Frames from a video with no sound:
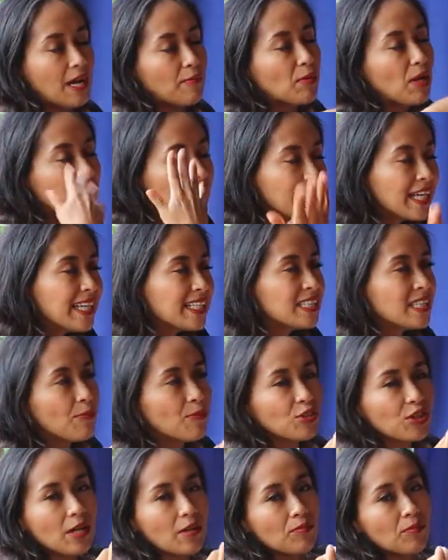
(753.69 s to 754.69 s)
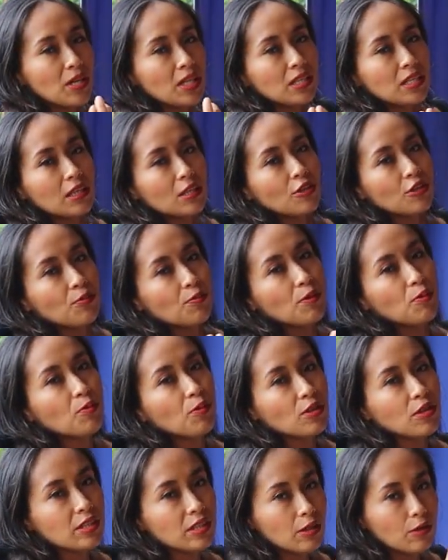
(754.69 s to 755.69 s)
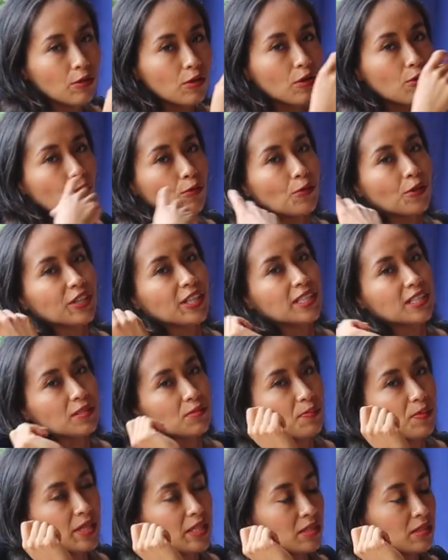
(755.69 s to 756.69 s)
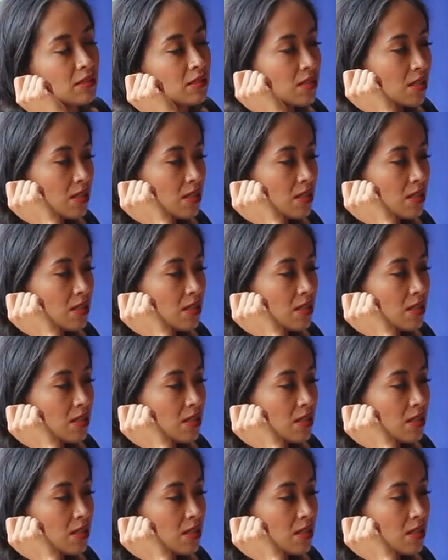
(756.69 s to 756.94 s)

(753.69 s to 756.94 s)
but I guess I'm gonna meet a lot of people in the co-working space.